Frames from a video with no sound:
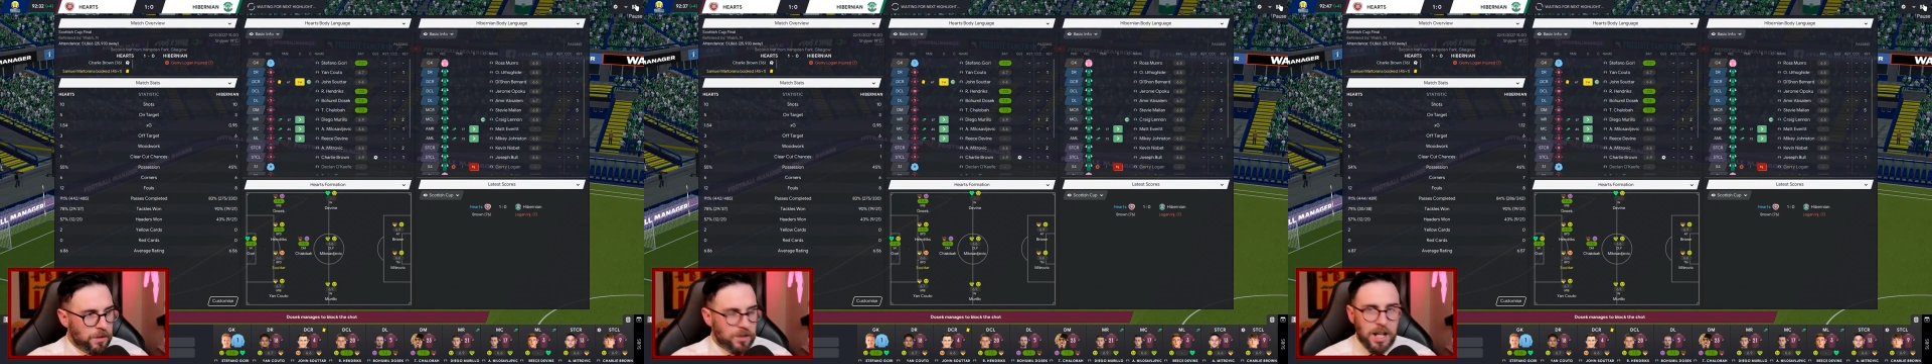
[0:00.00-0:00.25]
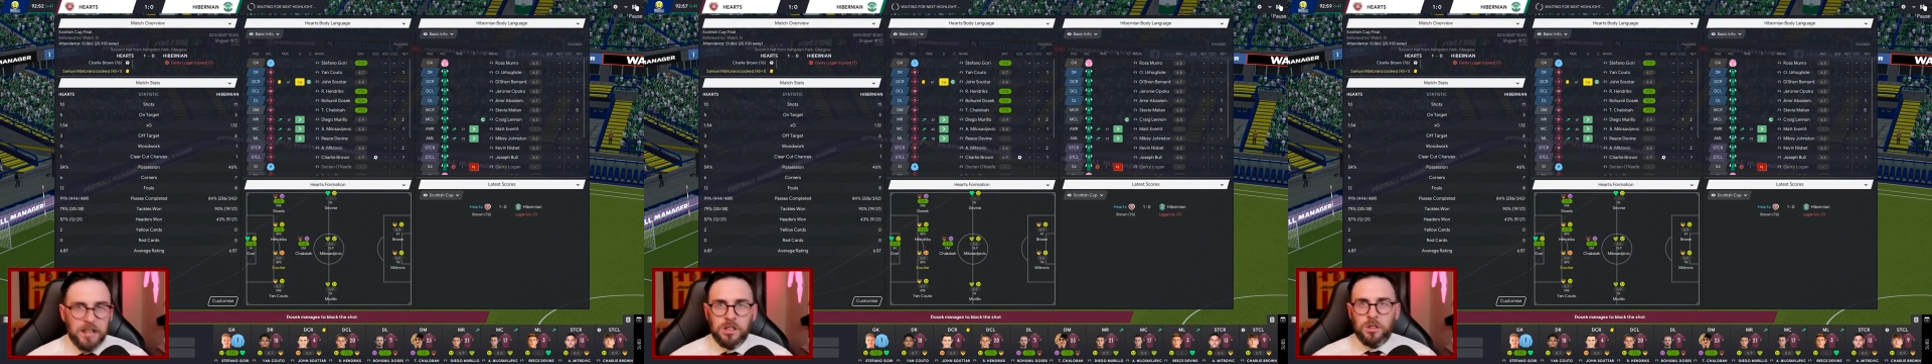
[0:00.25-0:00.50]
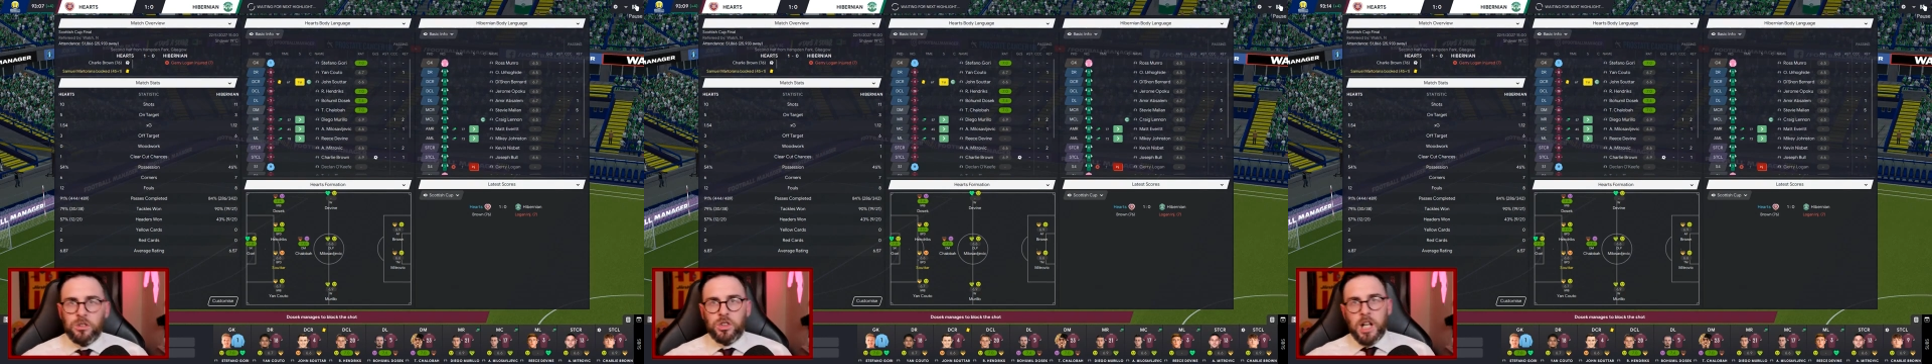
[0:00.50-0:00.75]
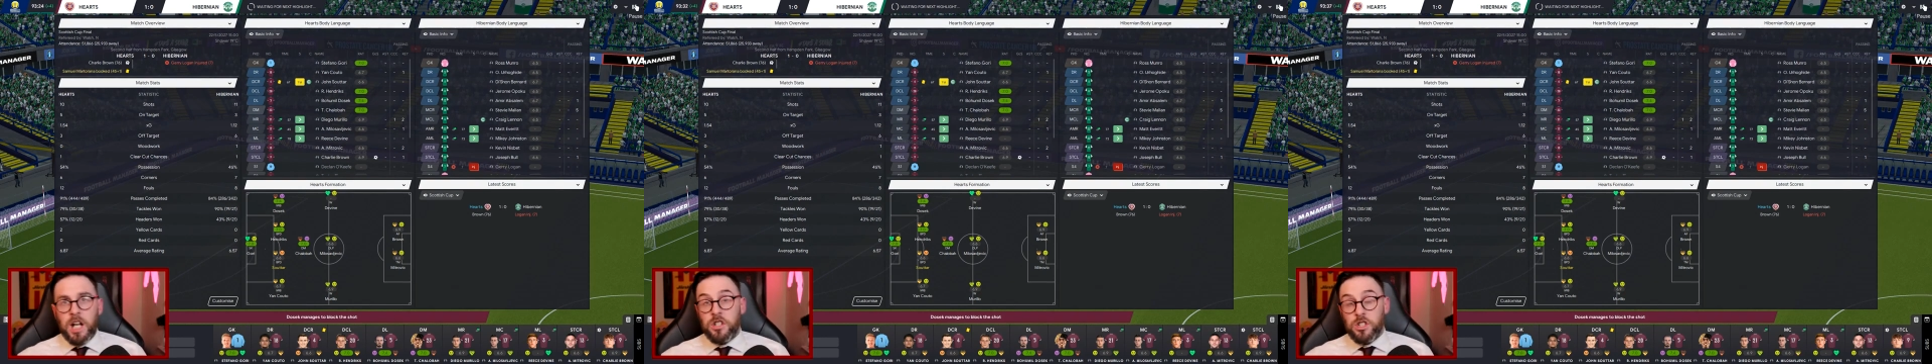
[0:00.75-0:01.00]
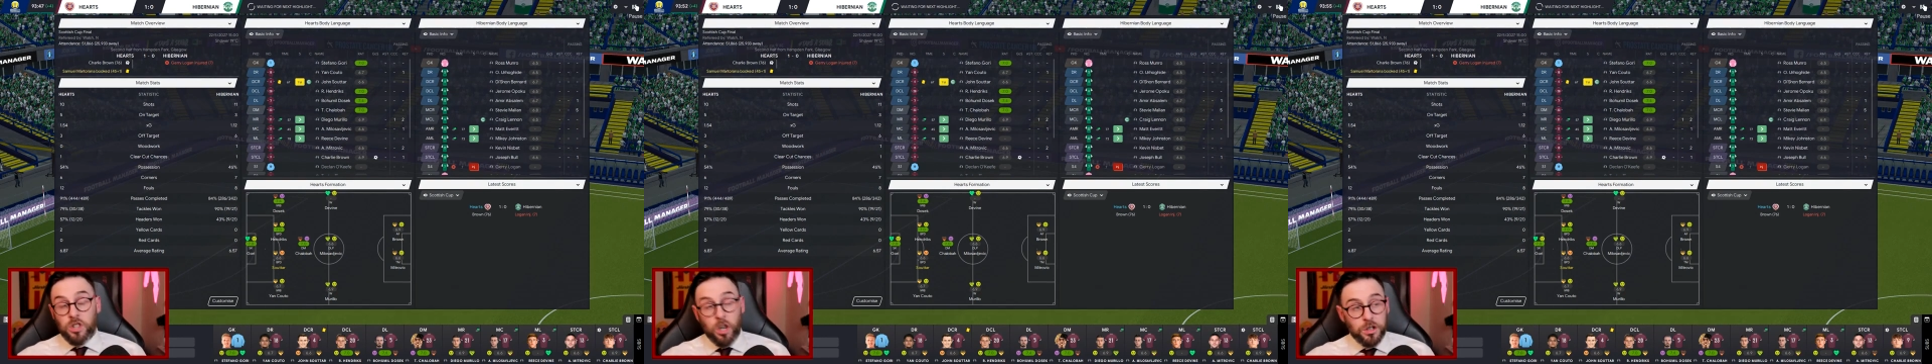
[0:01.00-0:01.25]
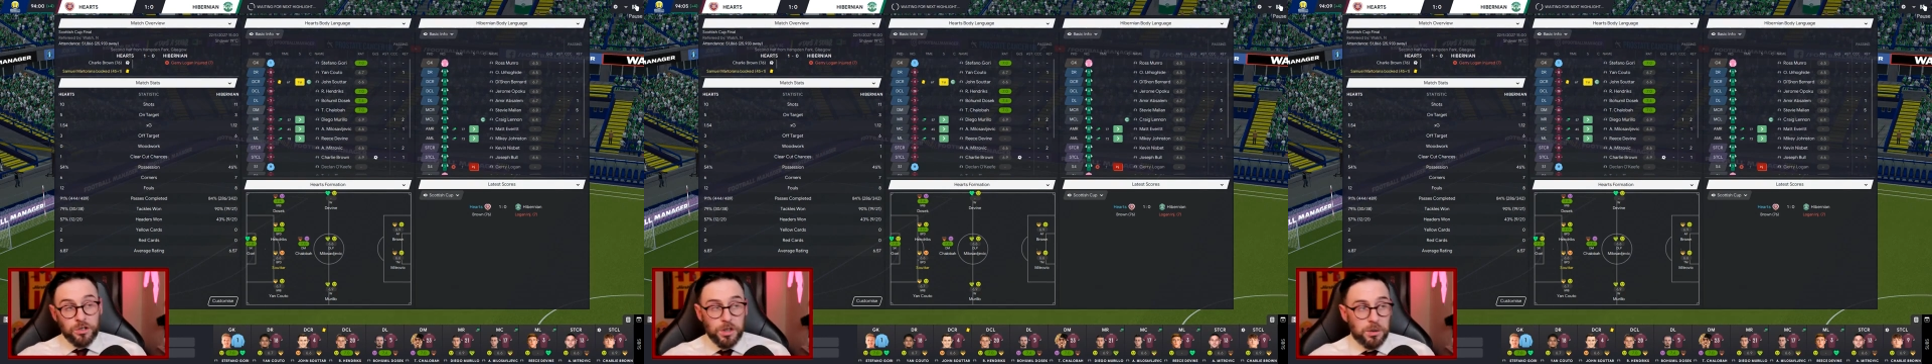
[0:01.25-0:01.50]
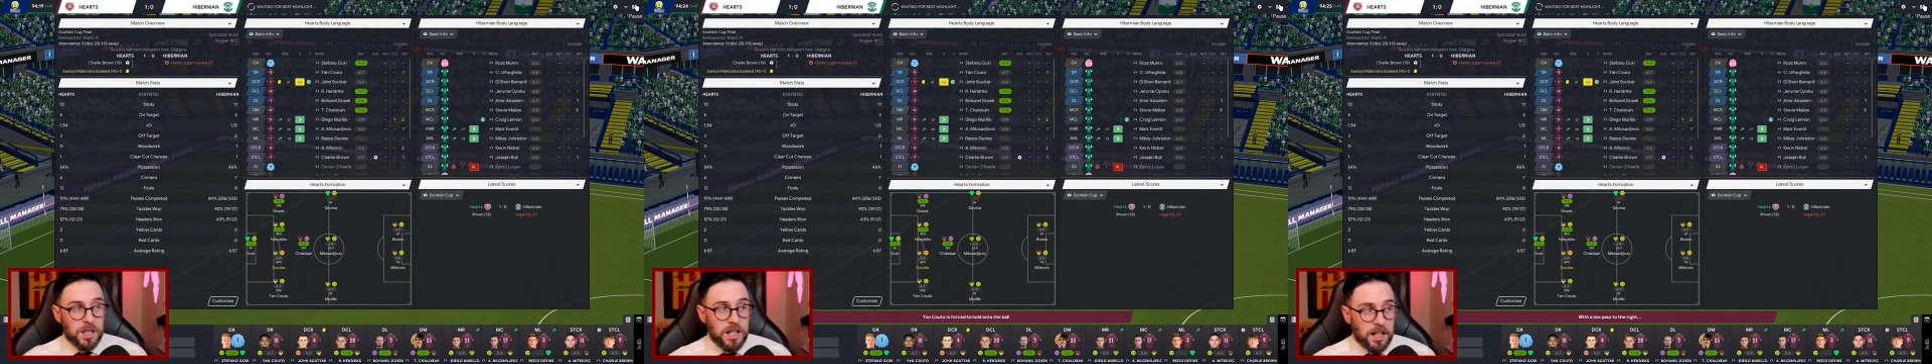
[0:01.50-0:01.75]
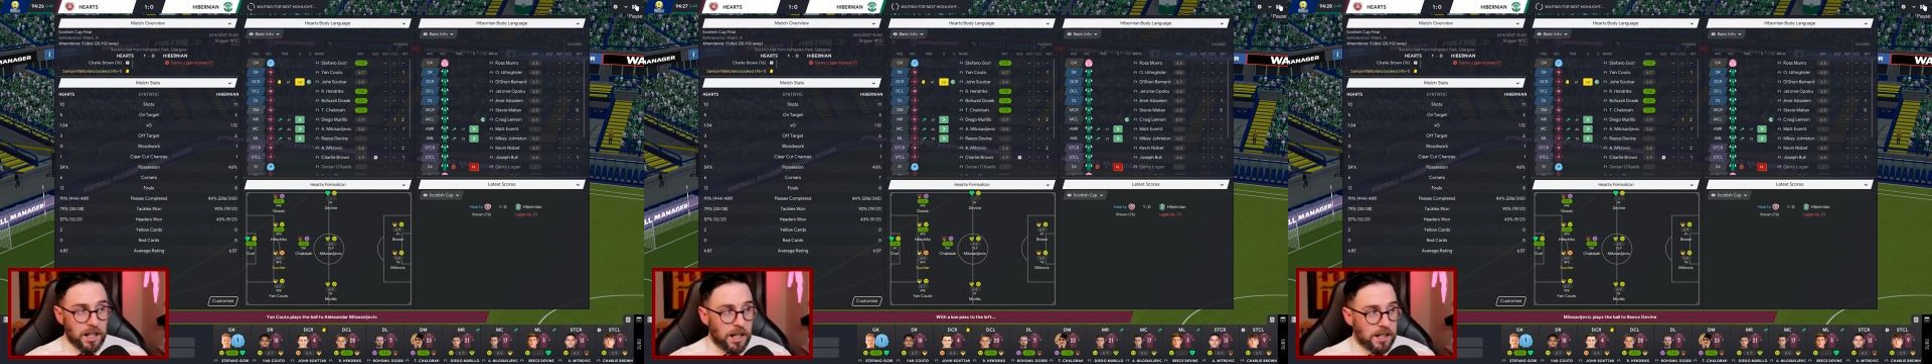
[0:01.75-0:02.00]
Tactical change has got us through
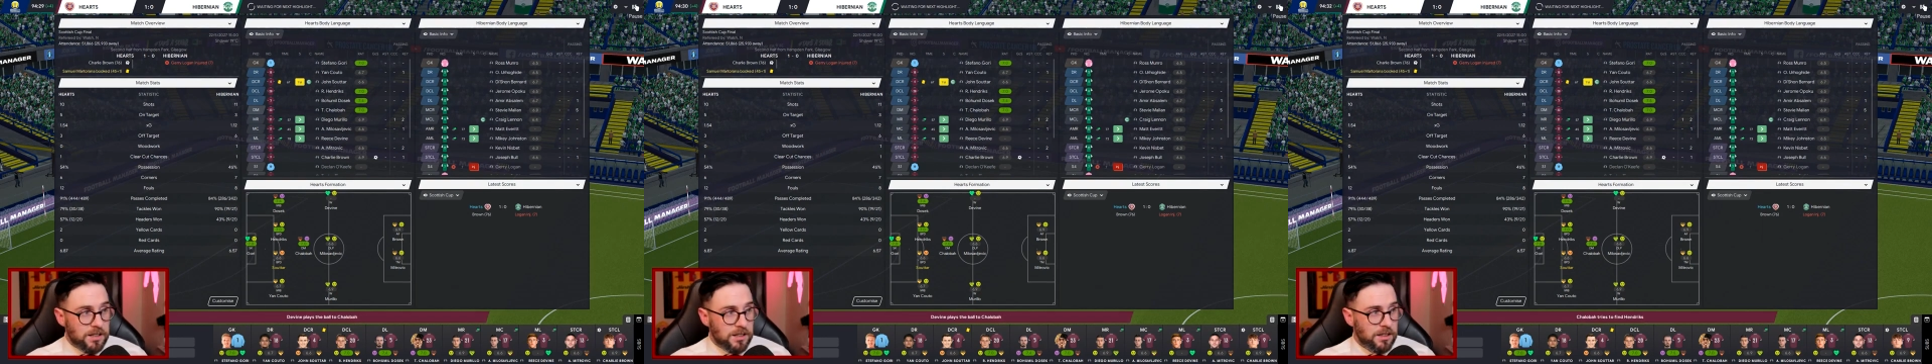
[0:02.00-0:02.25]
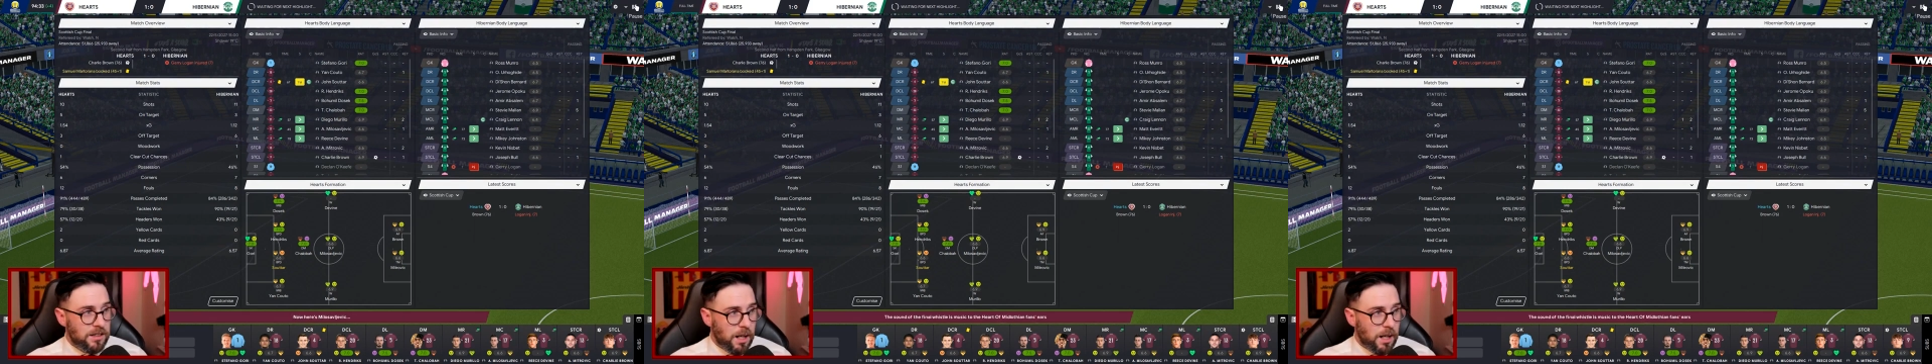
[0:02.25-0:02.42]
here, guys.